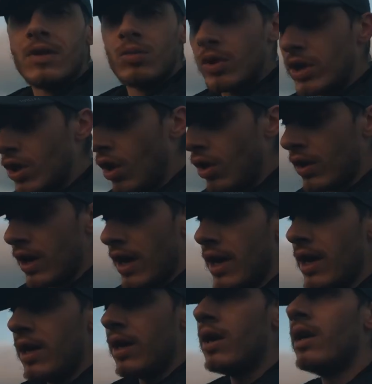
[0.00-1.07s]
we got
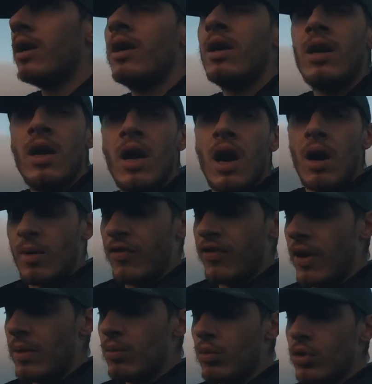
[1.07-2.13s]
there, and my
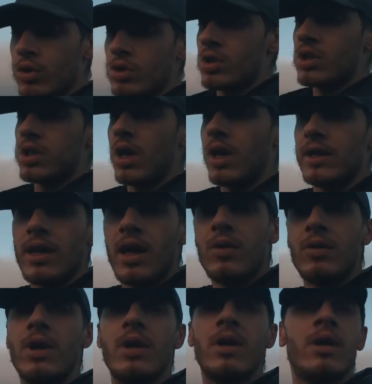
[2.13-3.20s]
friend wouldn't slide down
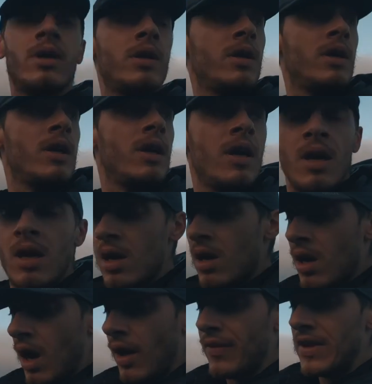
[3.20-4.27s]
it.
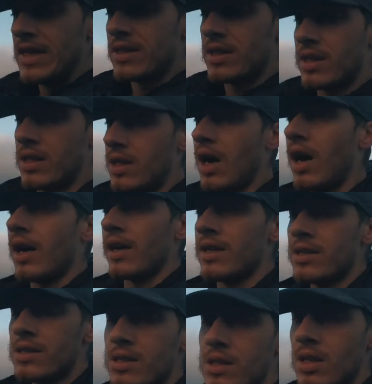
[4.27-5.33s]
And these
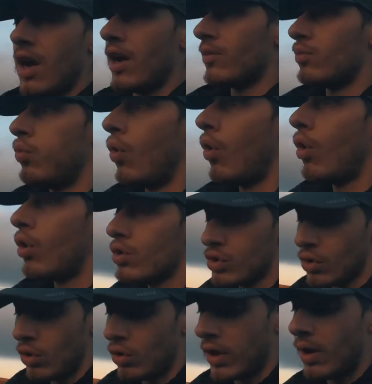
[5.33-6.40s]
guys had walked
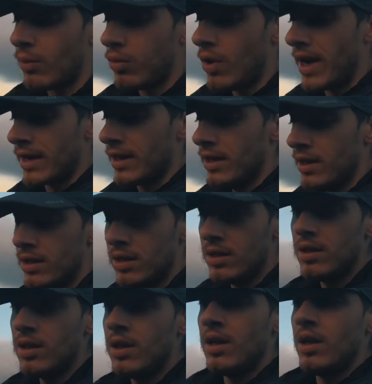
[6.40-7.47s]
all that way
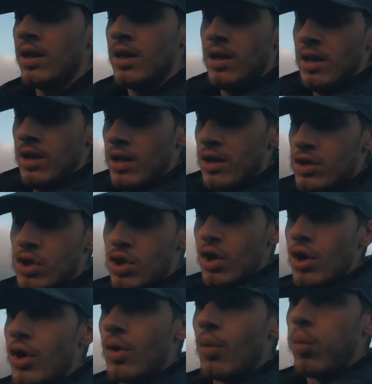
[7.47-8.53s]

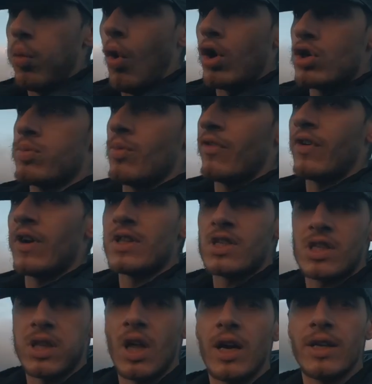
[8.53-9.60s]
to watch my friend
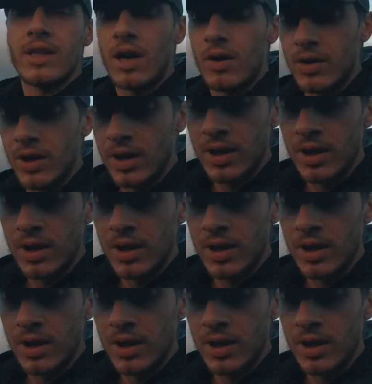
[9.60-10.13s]
slide down it.